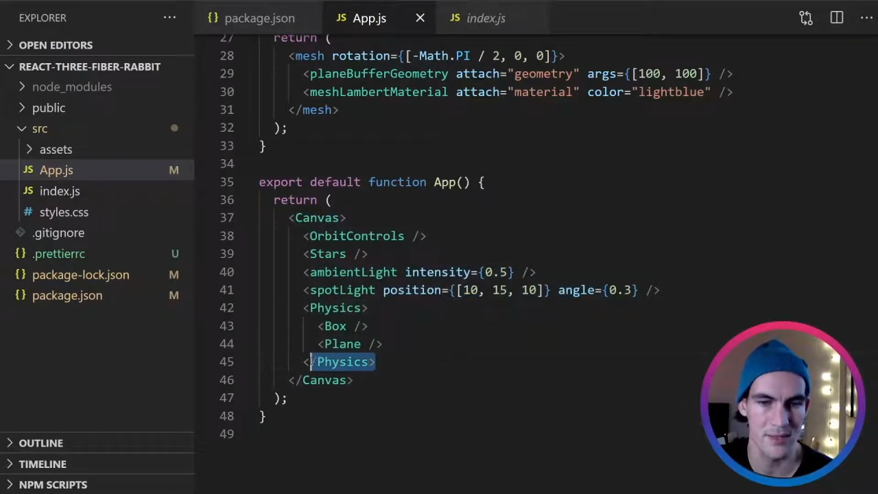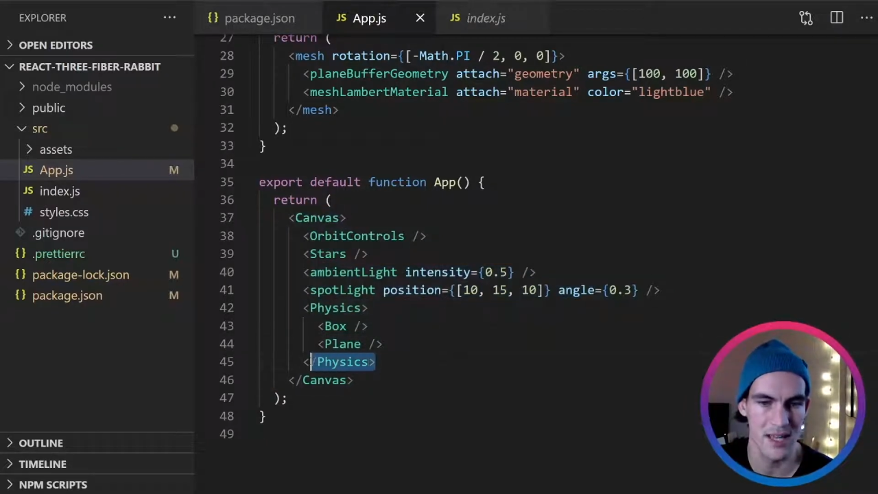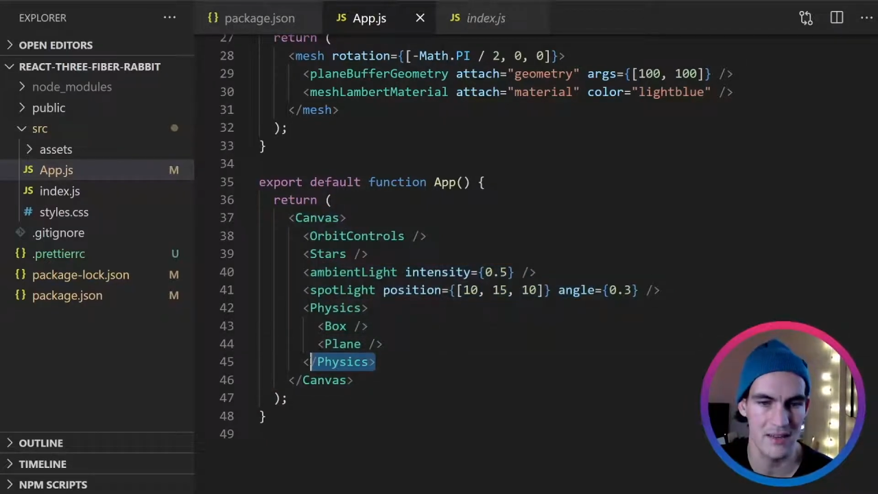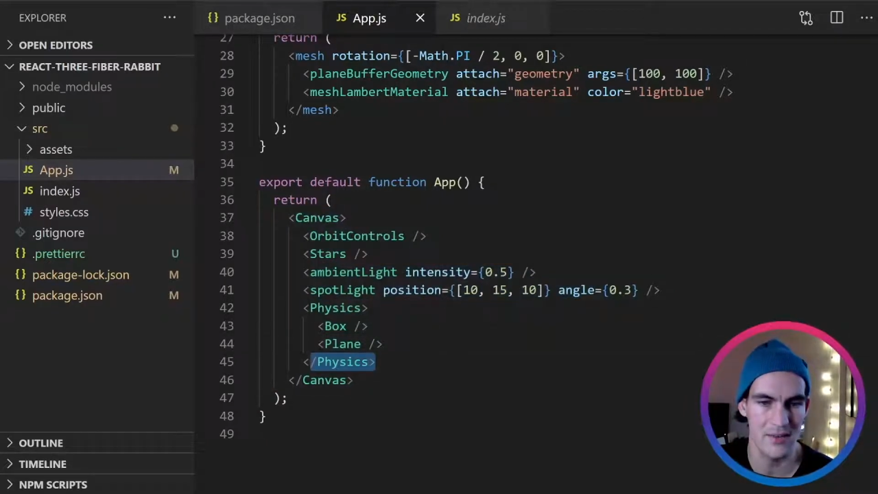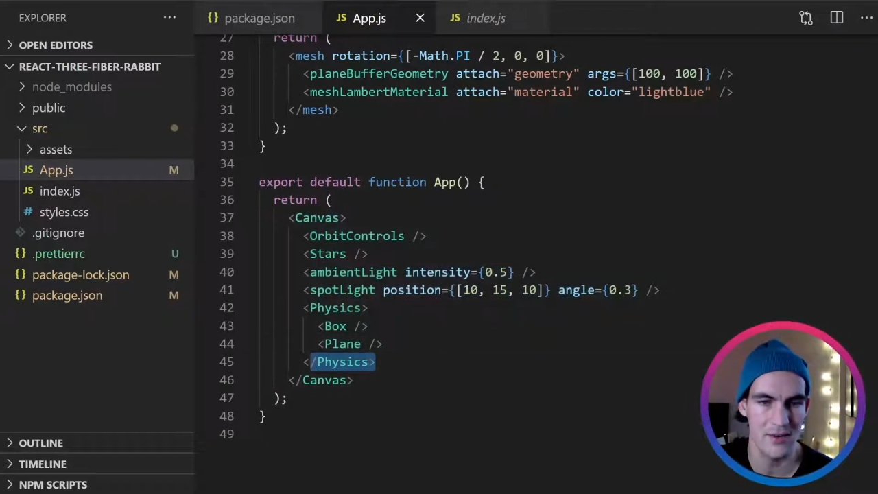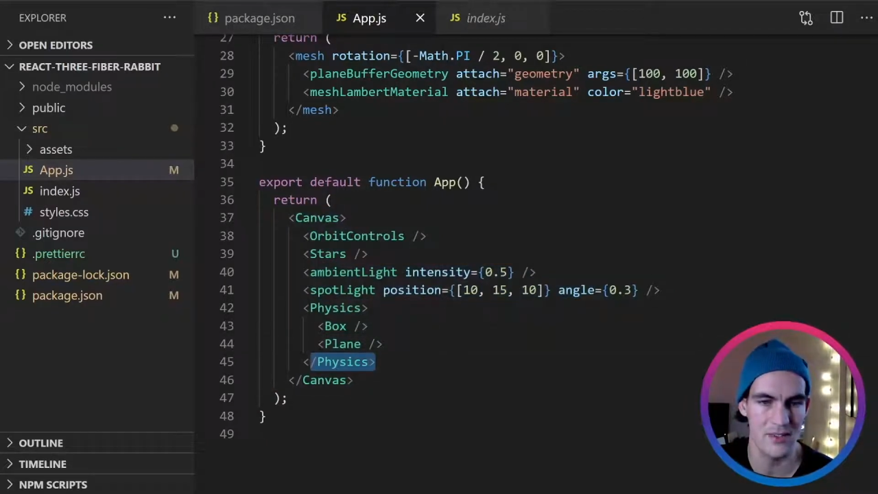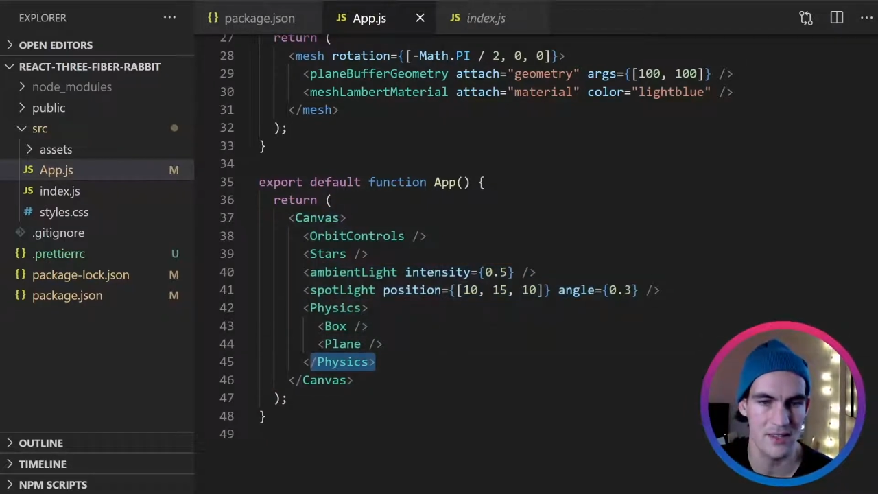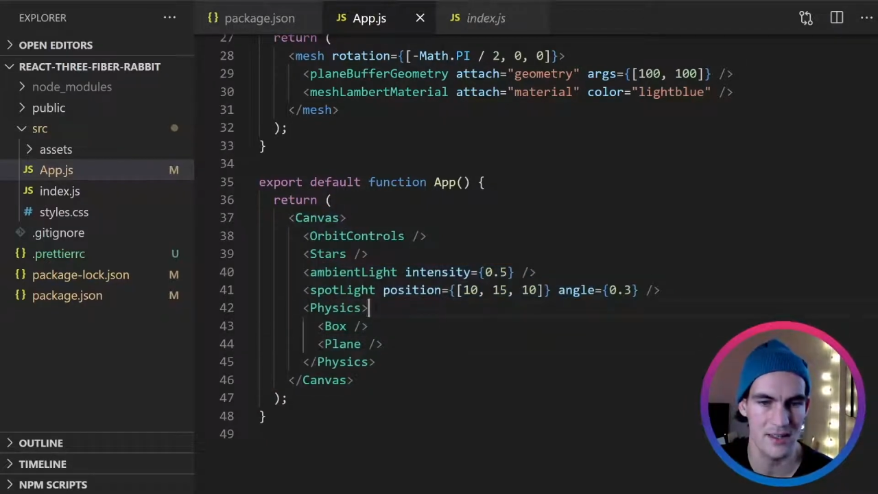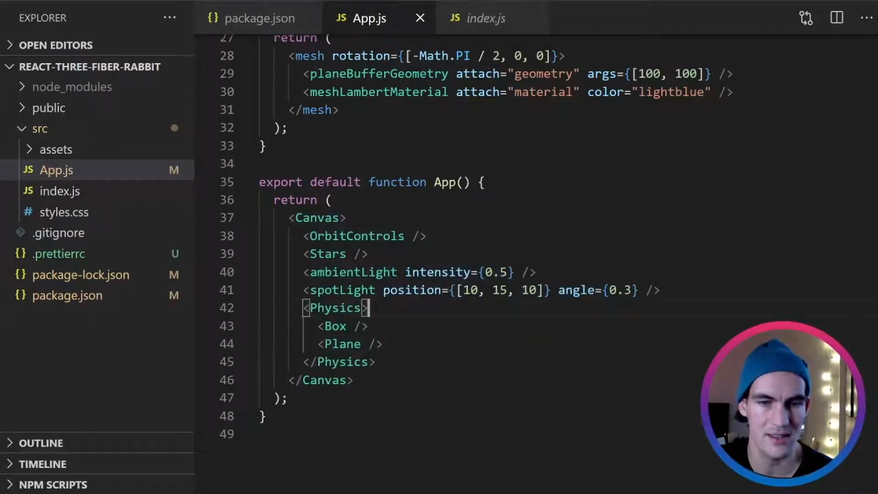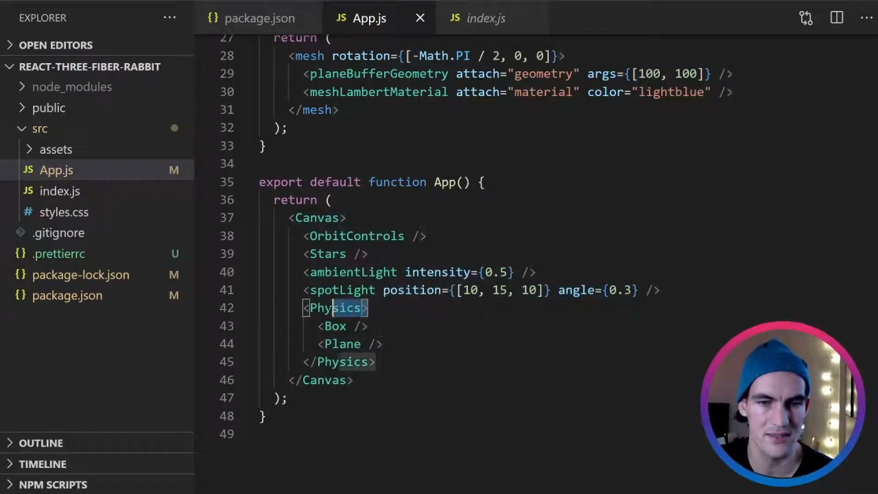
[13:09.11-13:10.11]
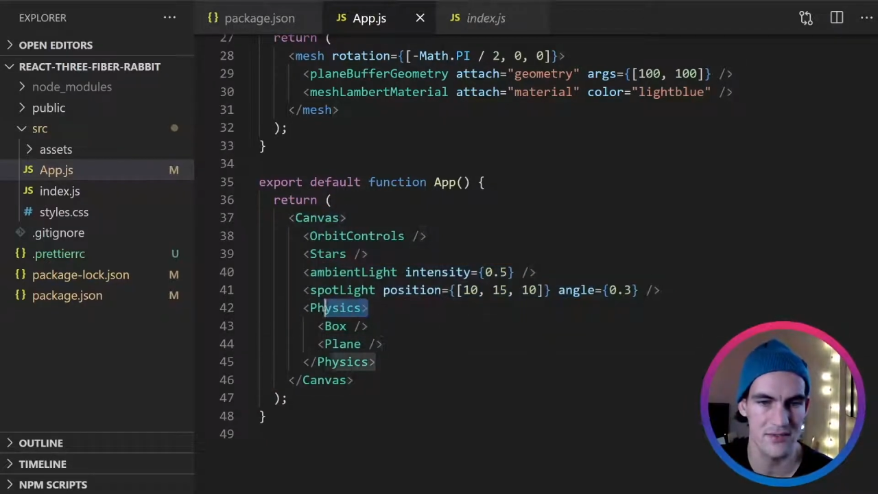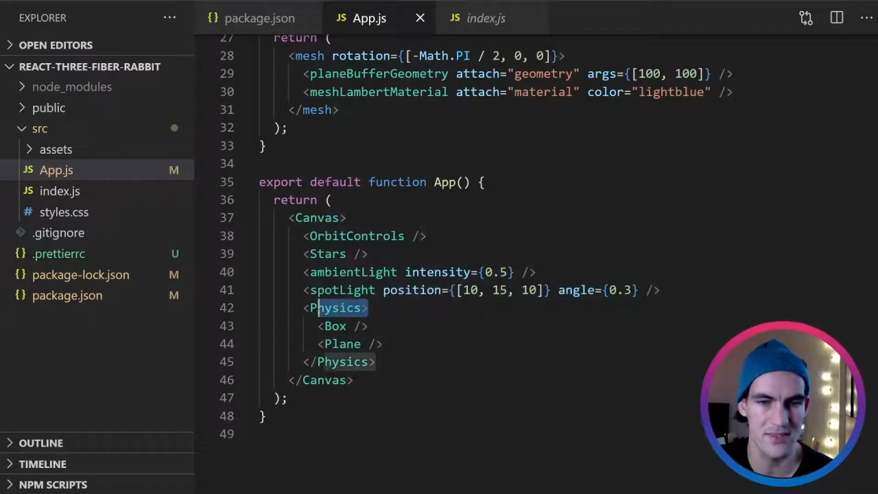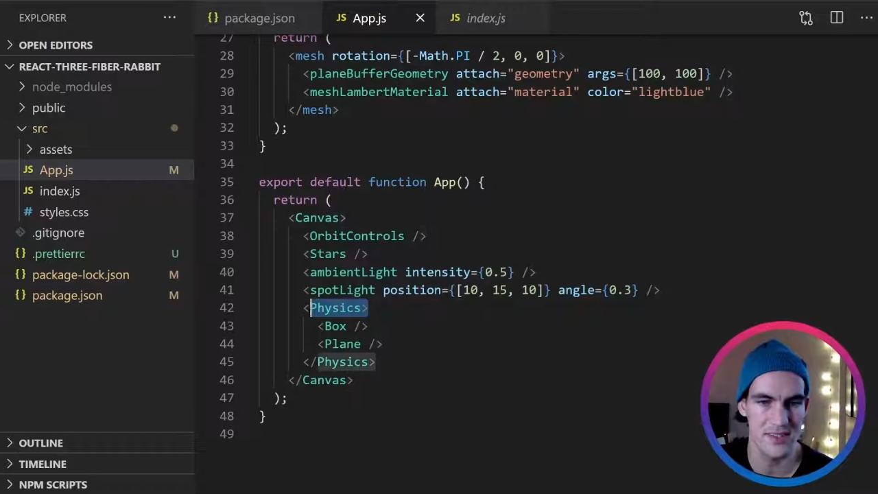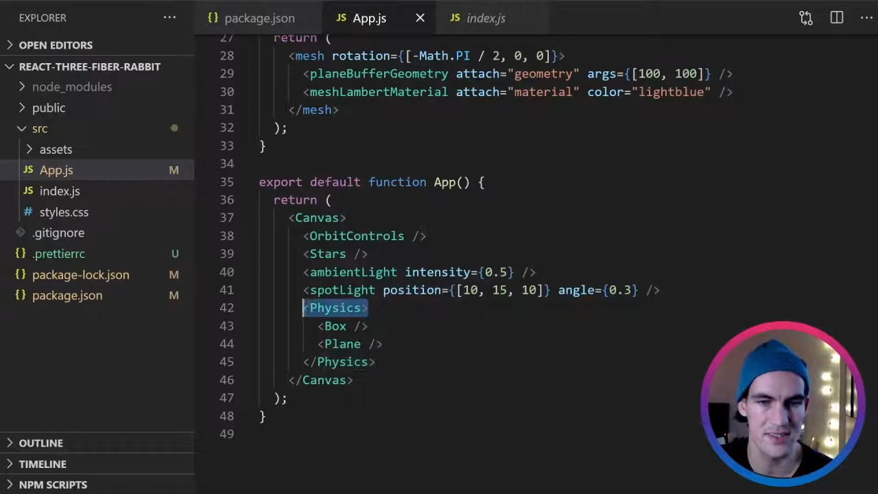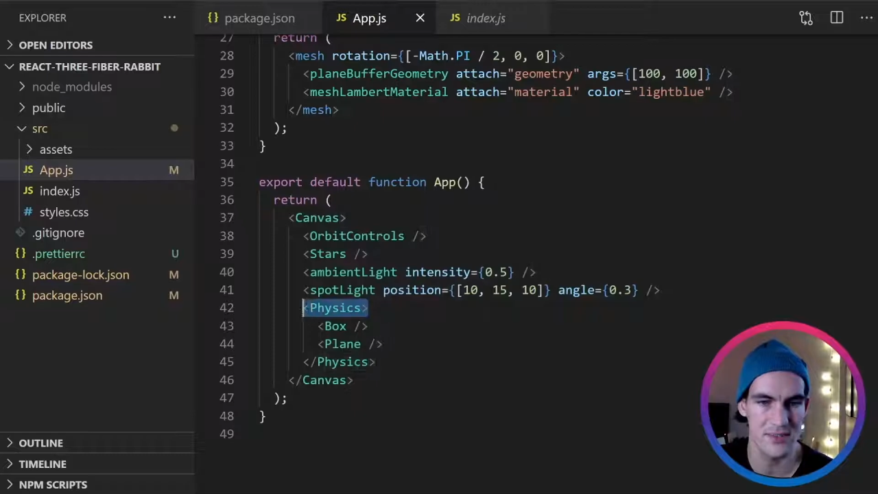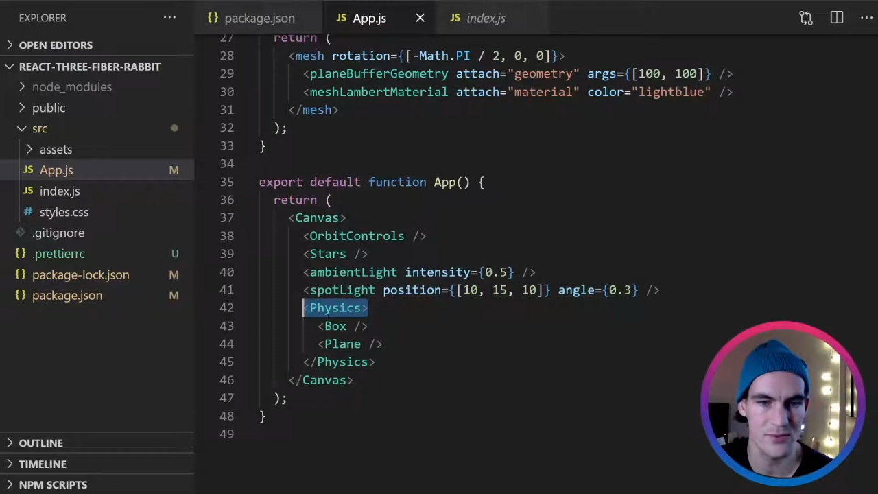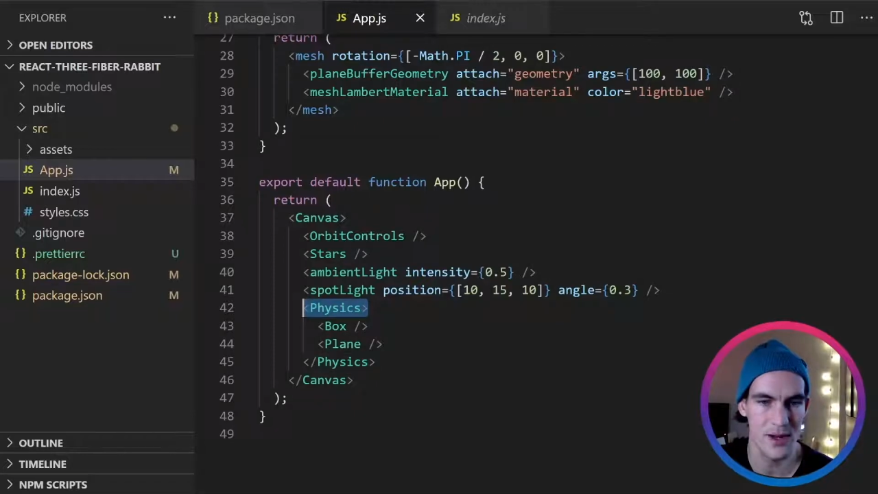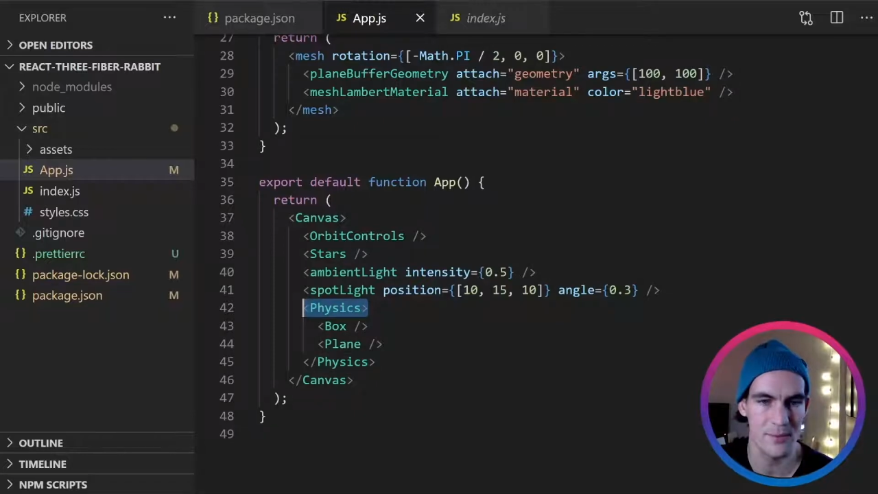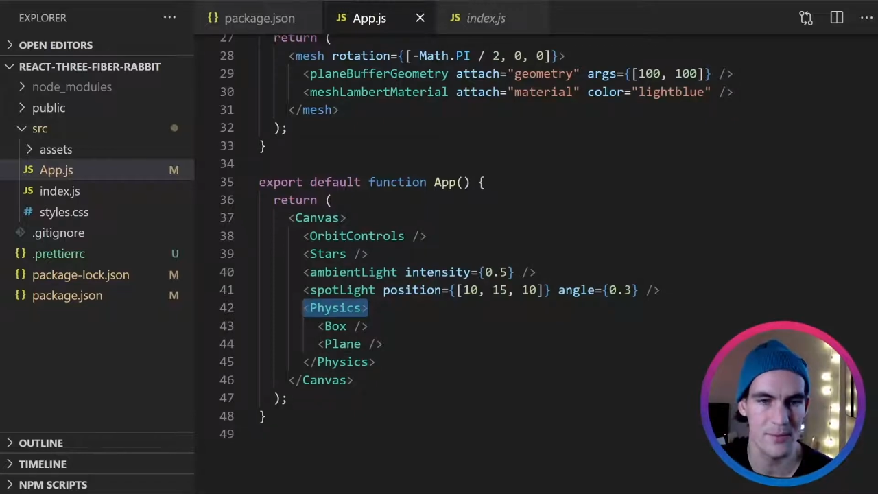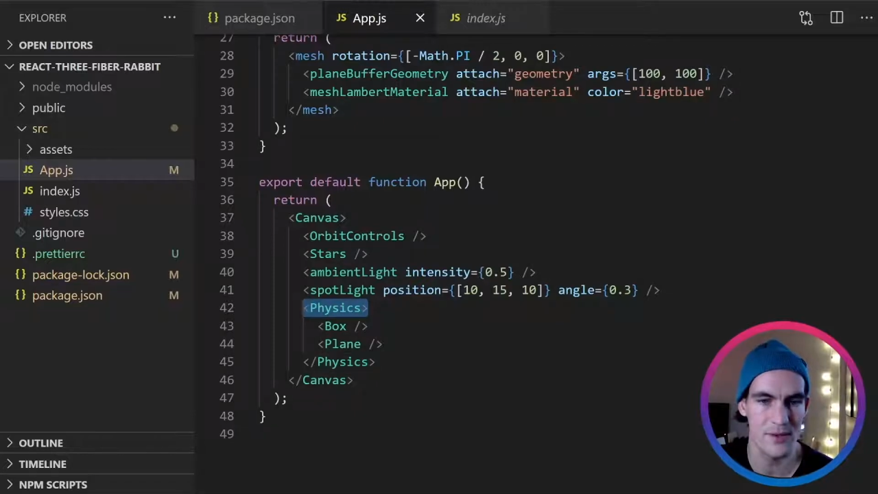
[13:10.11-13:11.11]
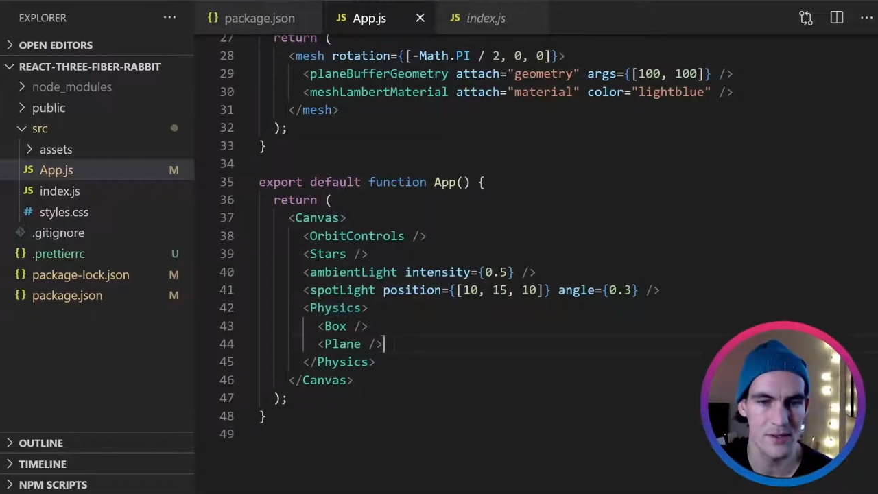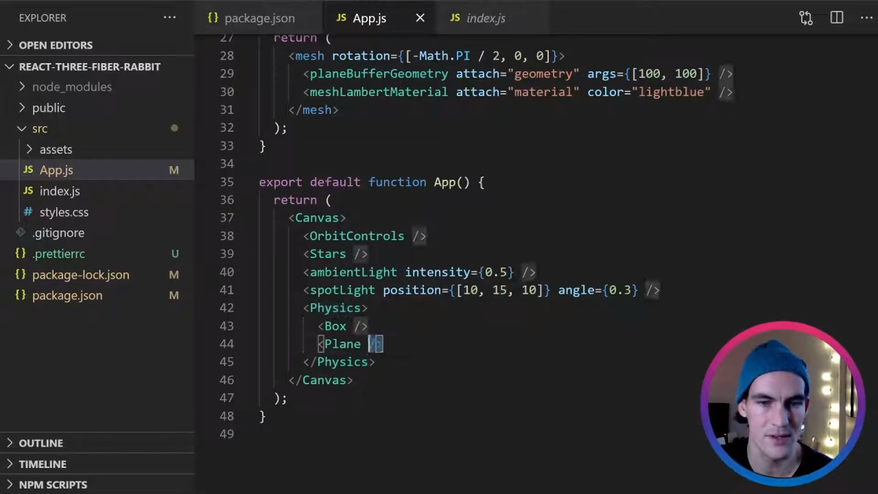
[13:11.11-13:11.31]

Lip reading: behaviors like this physics wrapper.